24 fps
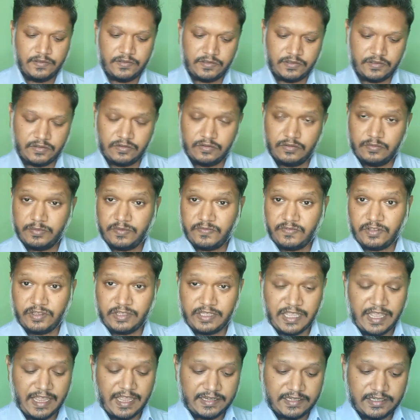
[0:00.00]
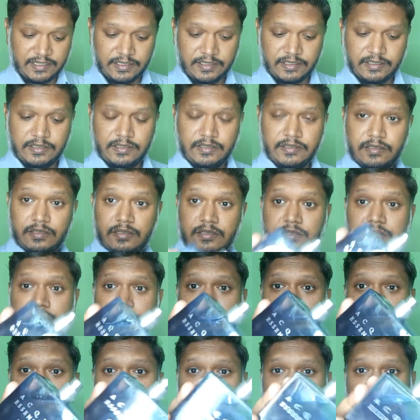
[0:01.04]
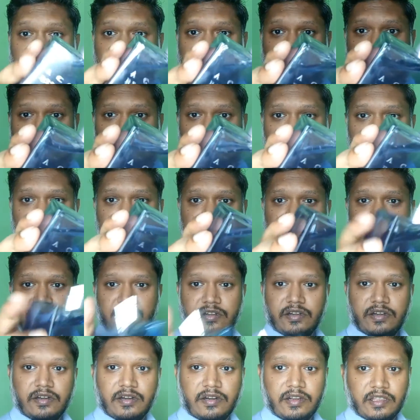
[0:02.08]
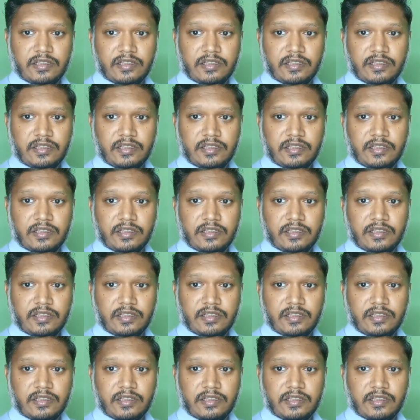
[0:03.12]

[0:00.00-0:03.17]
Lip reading: So before that, let me show you the atomizer.